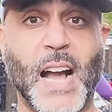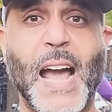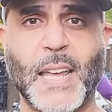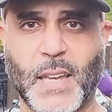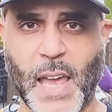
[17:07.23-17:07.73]

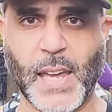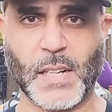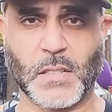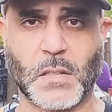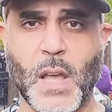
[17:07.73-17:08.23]
Guy
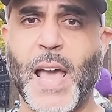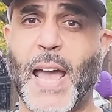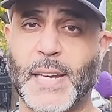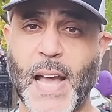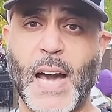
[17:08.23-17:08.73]
Gaines
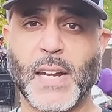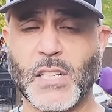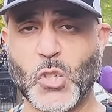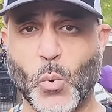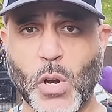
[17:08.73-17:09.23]
had gotten
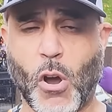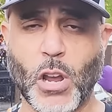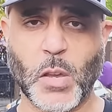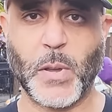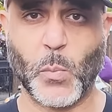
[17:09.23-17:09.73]
into an
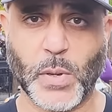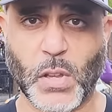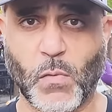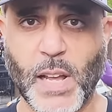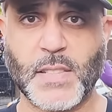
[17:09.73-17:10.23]
argument with
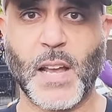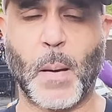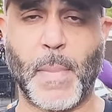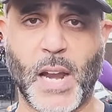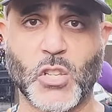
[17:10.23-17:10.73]
the Red Top
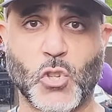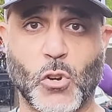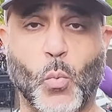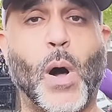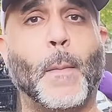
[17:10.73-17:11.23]

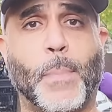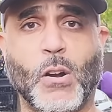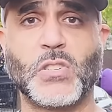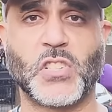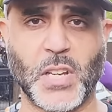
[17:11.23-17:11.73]
manager while
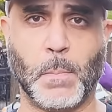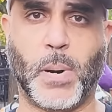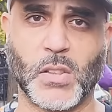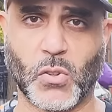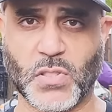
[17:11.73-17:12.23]
purchasing
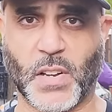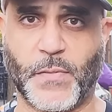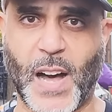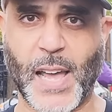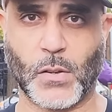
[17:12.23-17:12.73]
bundles of
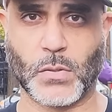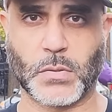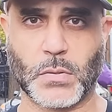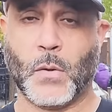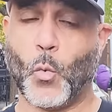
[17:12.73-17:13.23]

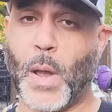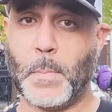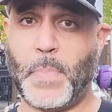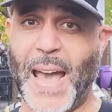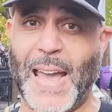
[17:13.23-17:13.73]
vials. When
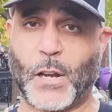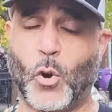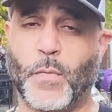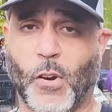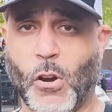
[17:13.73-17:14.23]
Pac
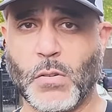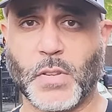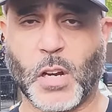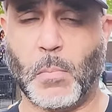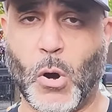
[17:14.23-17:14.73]
overheard the
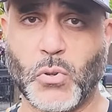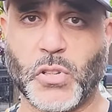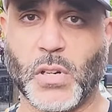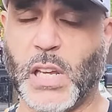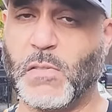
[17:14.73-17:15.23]

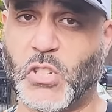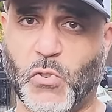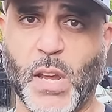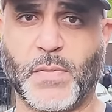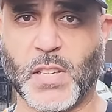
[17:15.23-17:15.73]
commotion, he
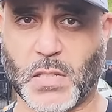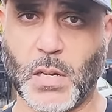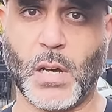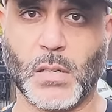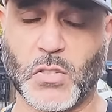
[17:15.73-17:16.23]
retrieved his
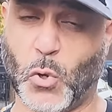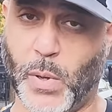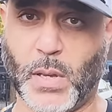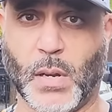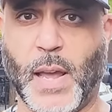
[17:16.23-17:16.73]
gun so
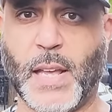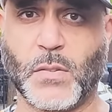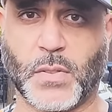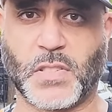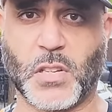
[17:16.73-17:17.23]
he could
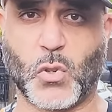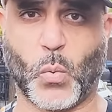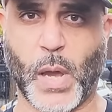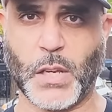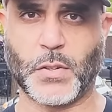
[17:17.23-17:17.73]
handle the
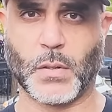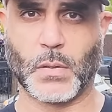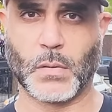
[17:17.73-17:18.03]
situation.